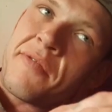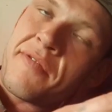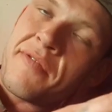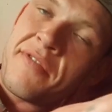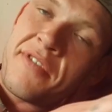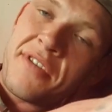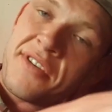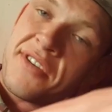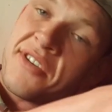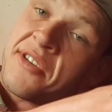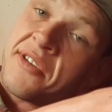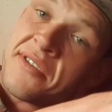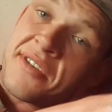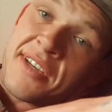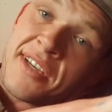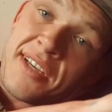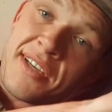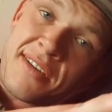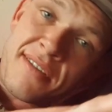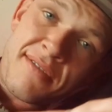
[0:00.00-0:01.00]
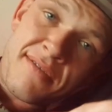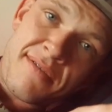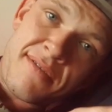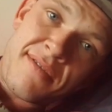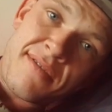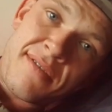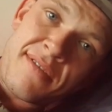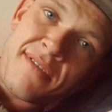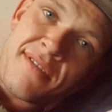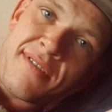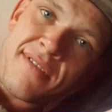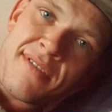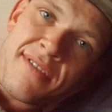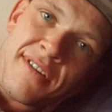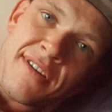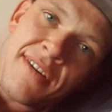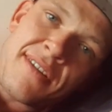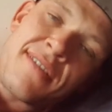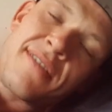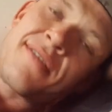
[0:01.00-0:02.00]
ill since I was a kid.
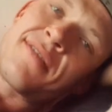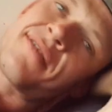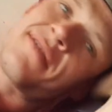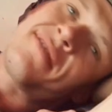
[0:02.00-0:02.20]
Like,